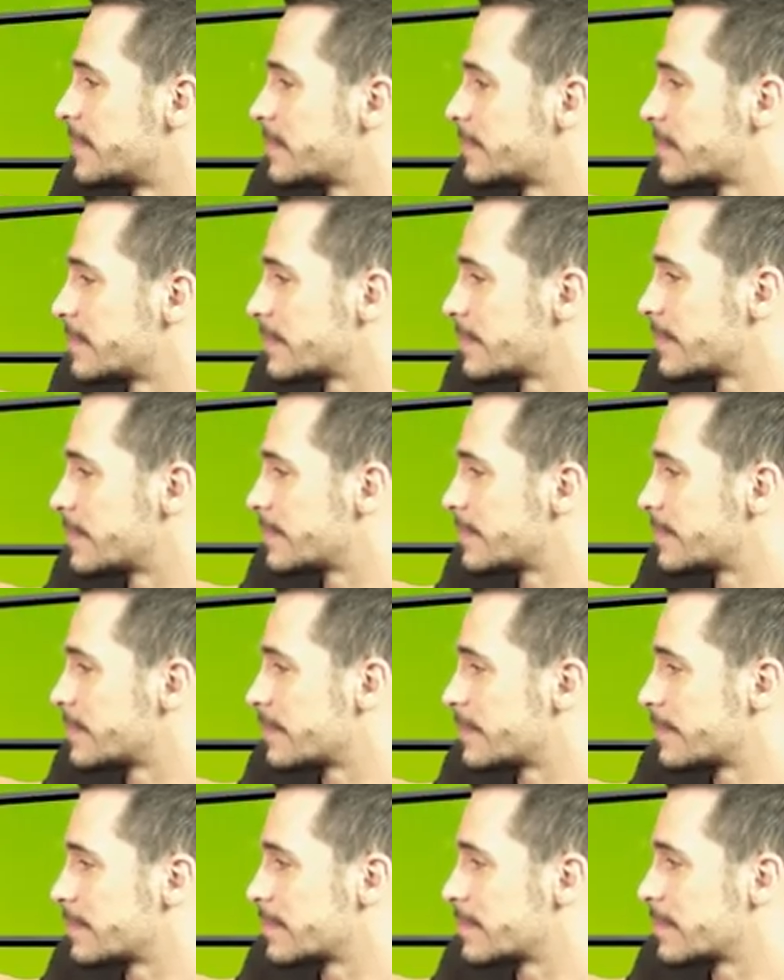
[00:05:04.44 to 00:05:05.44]

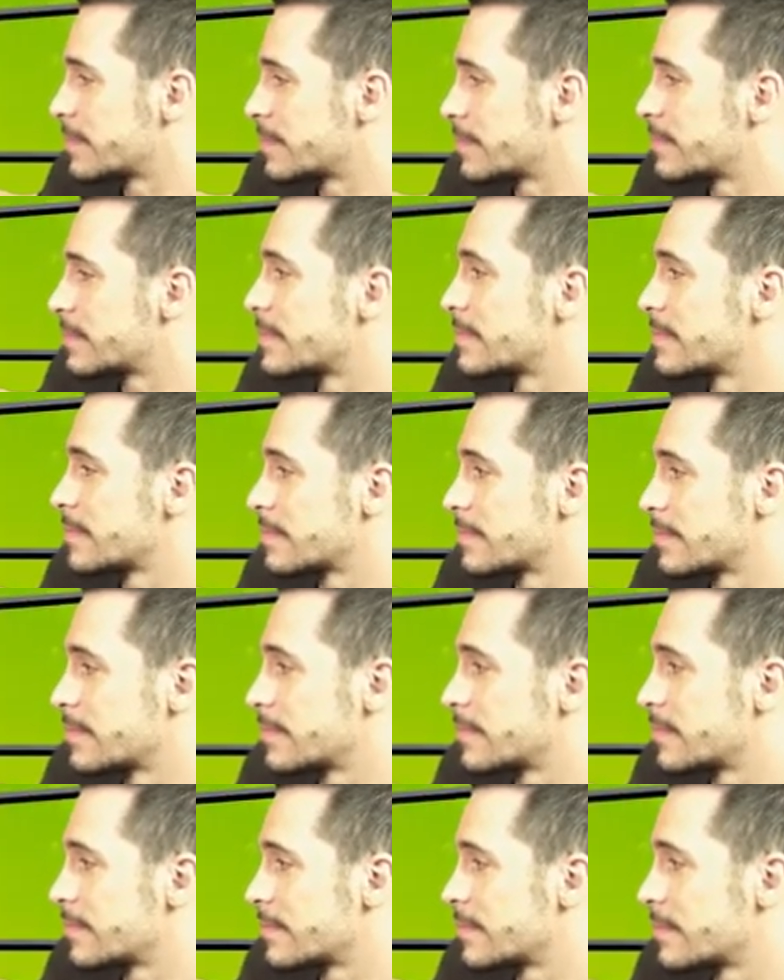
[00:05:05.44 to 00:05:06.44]

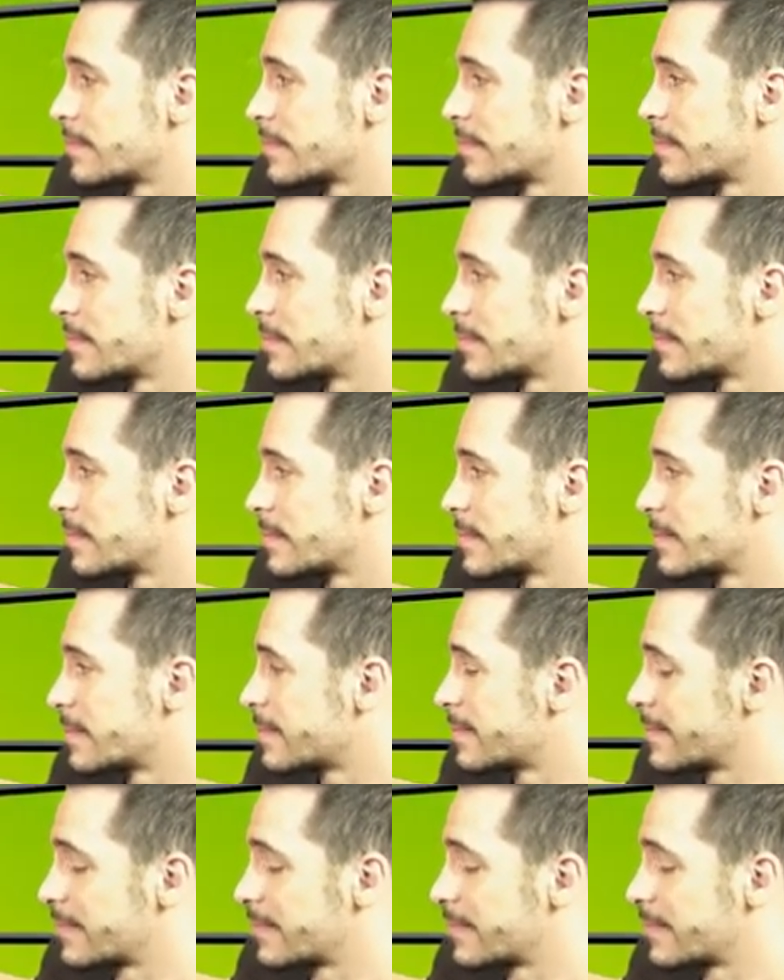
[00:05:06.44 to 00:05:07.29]
(not speaking)